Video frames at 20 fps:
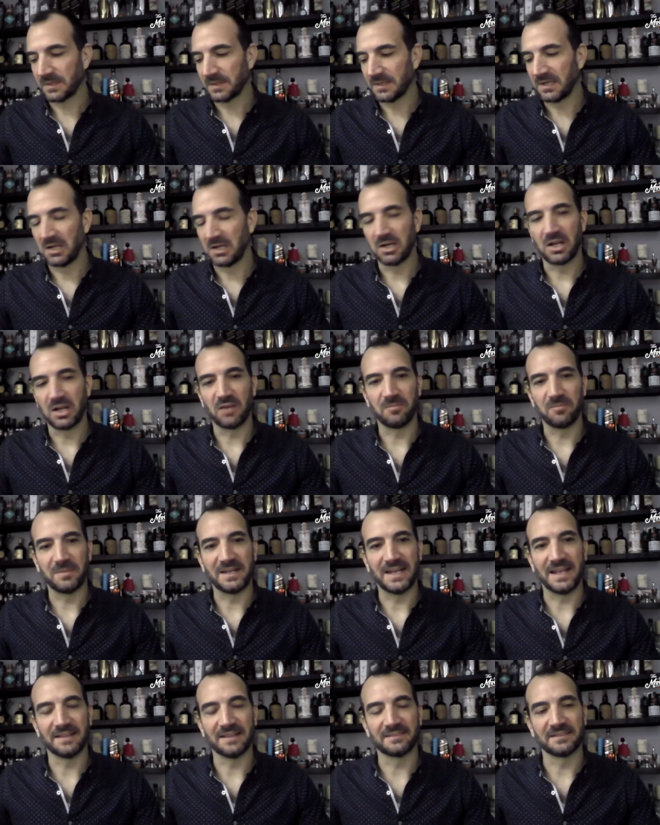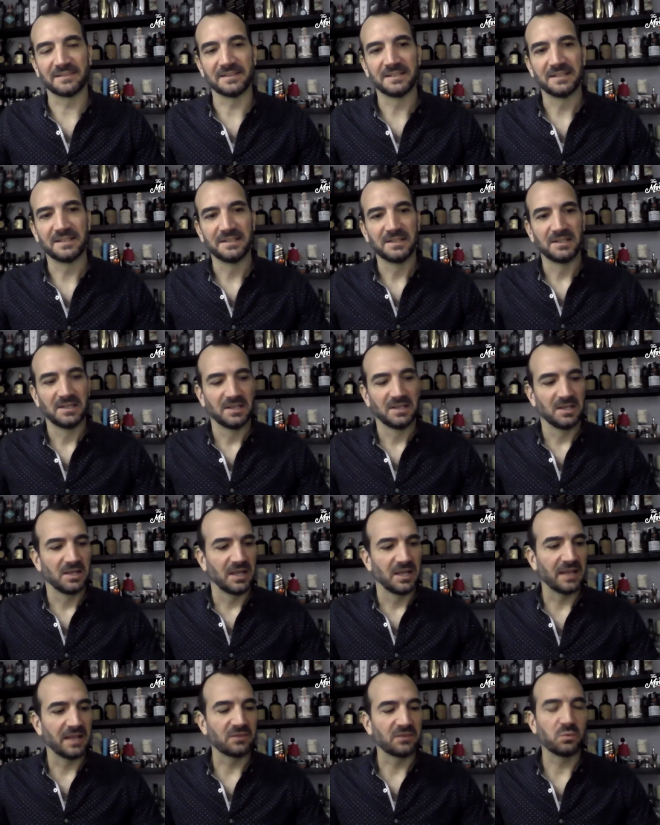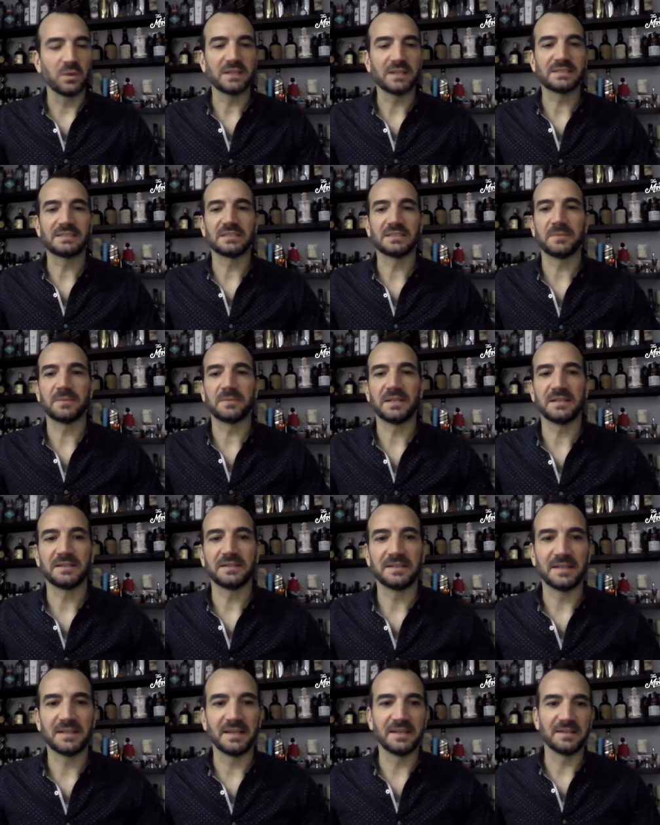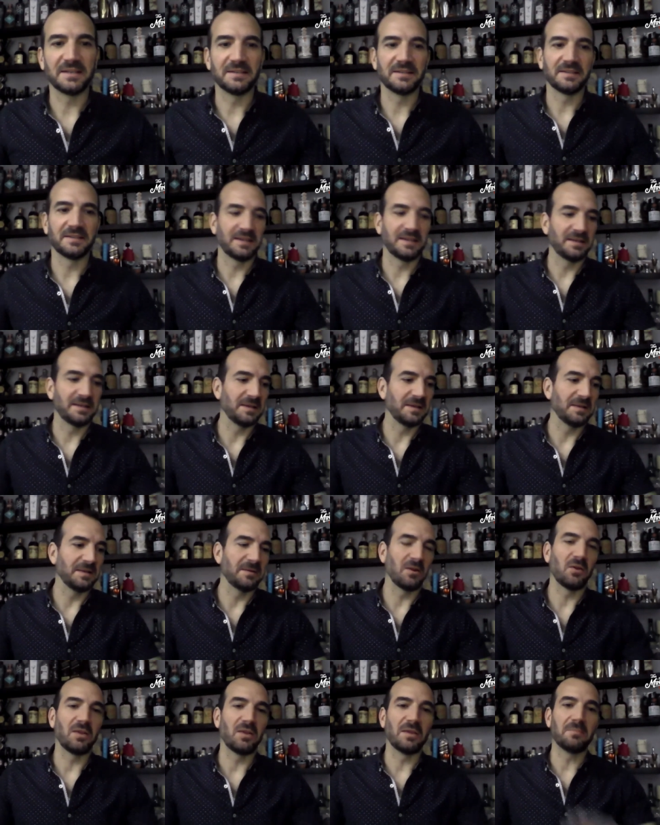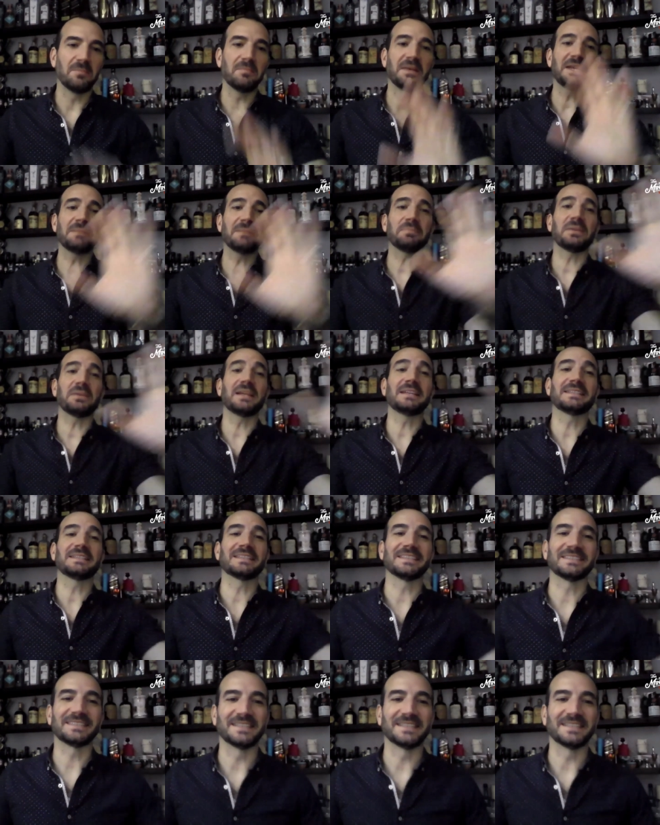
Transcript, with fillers: government has wisdom in many places,